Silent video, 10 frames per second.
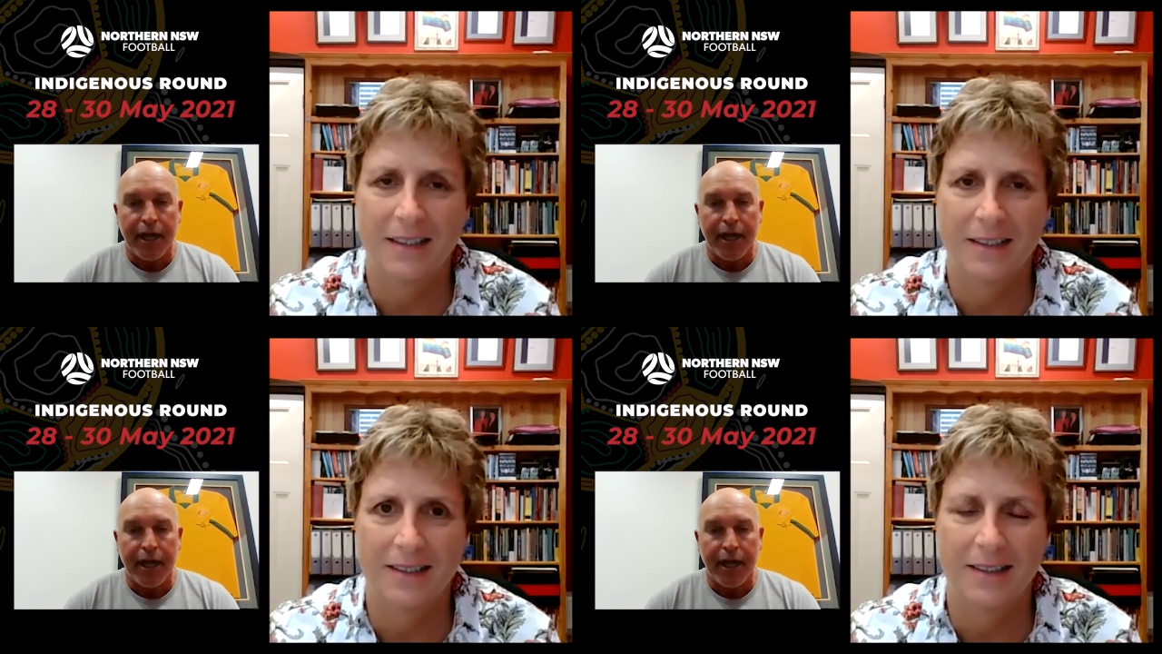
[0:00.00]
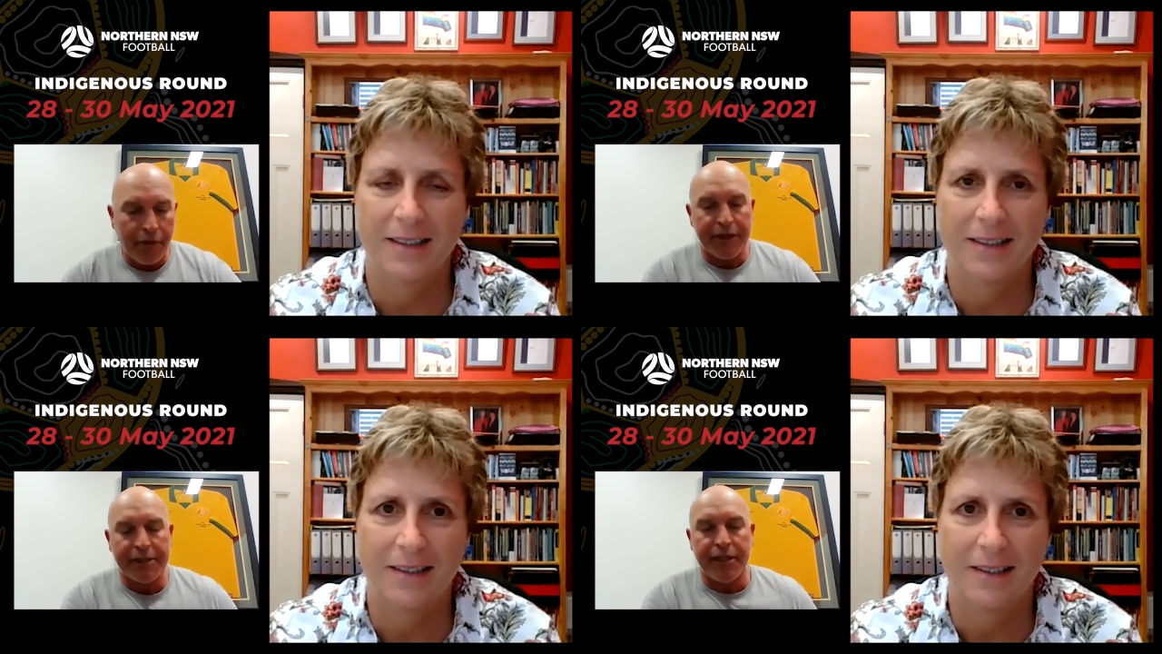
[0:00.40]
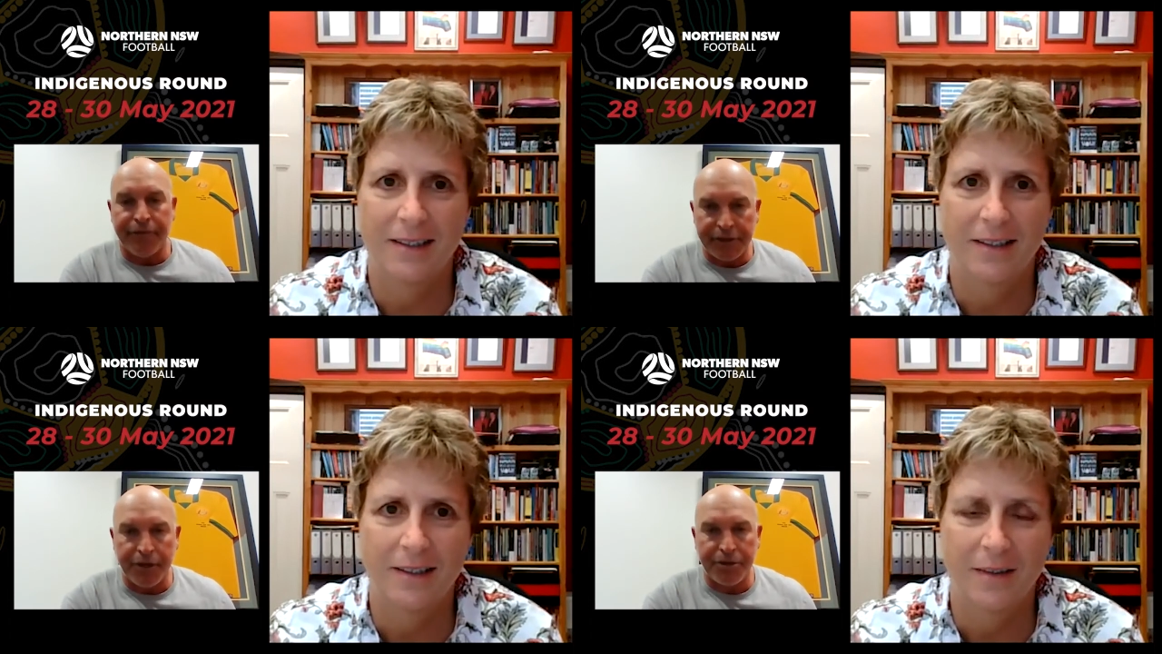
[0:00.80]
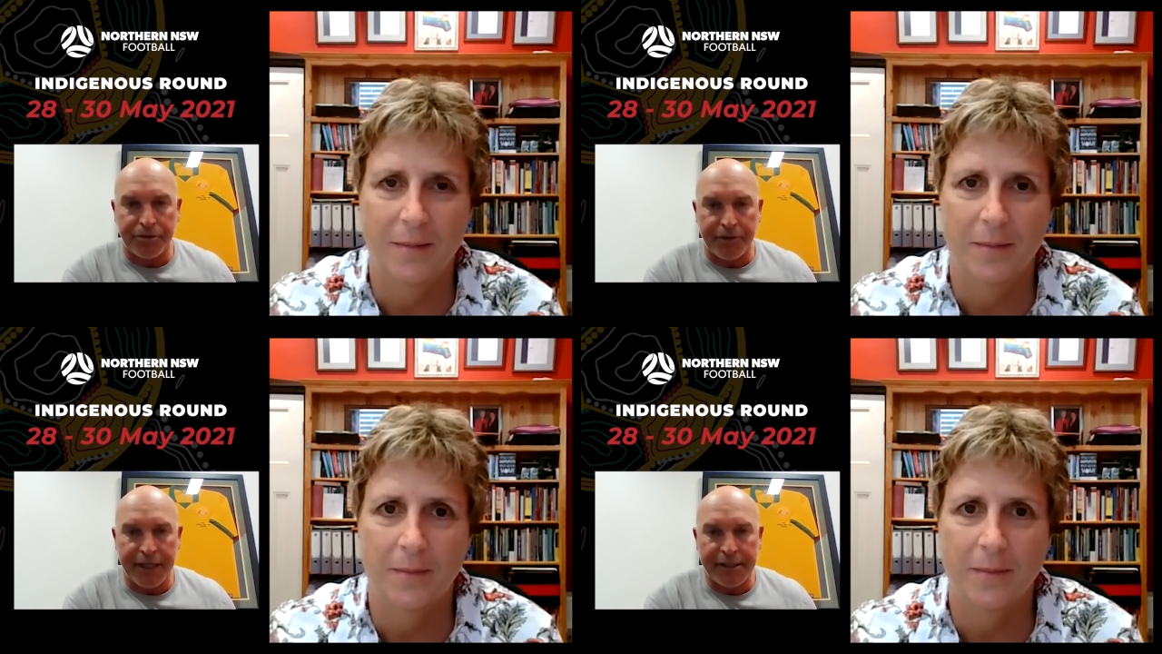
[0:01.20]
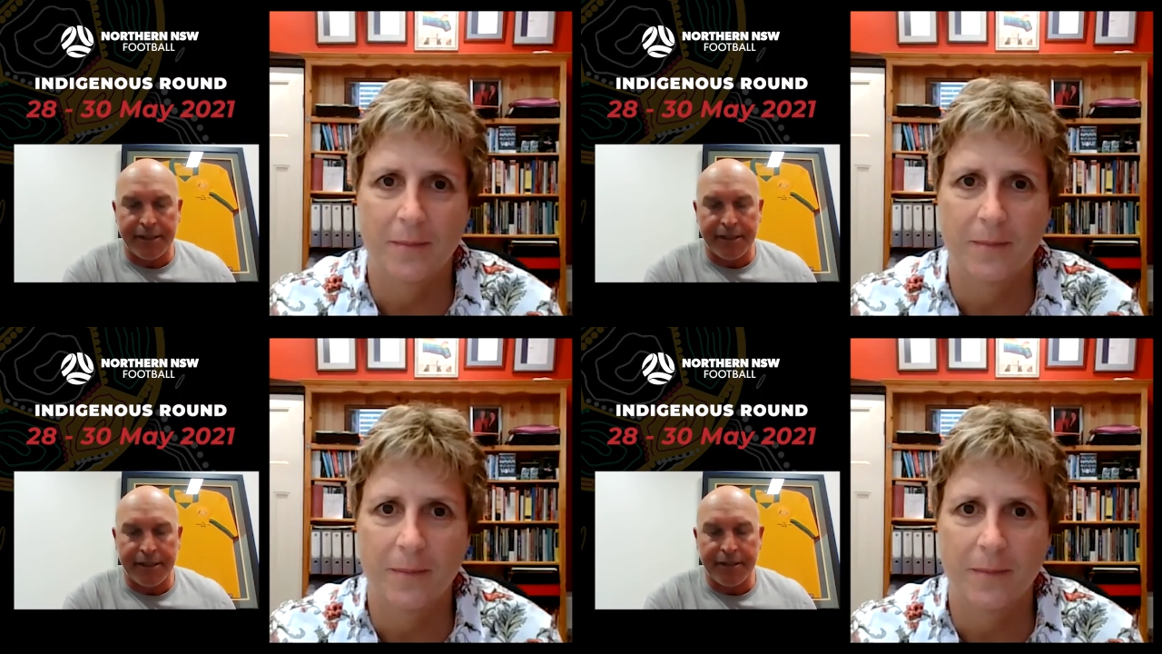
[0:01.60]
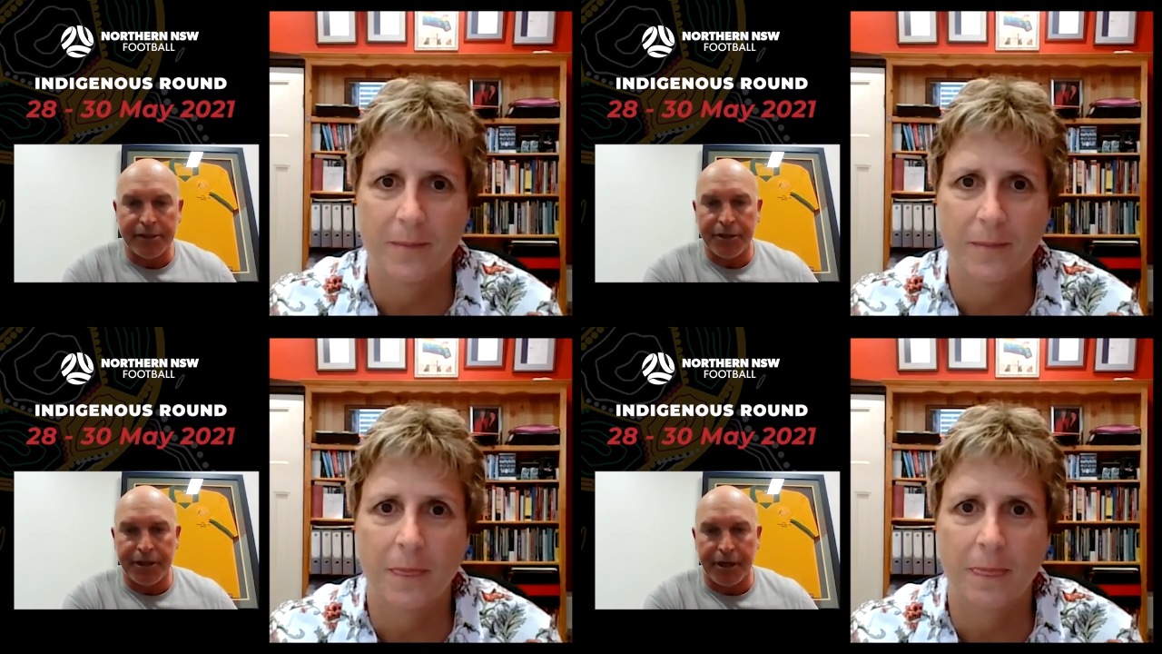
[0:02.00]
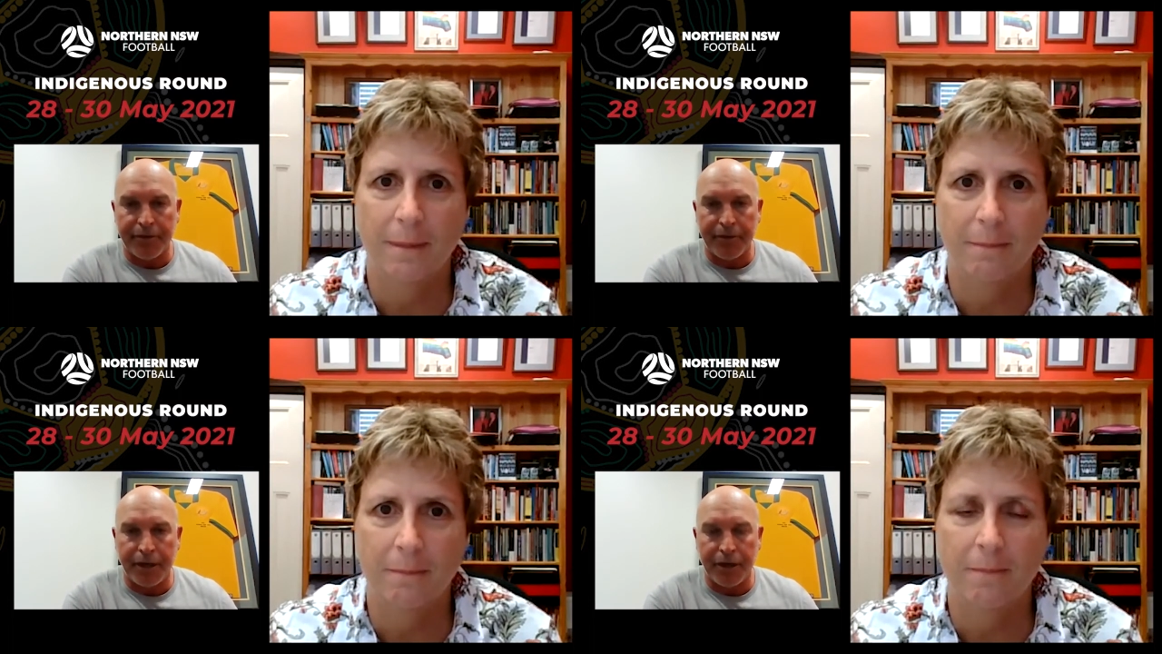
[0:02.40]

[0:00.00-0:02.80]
Speaker 1: Um, obviously, for social reasons and socio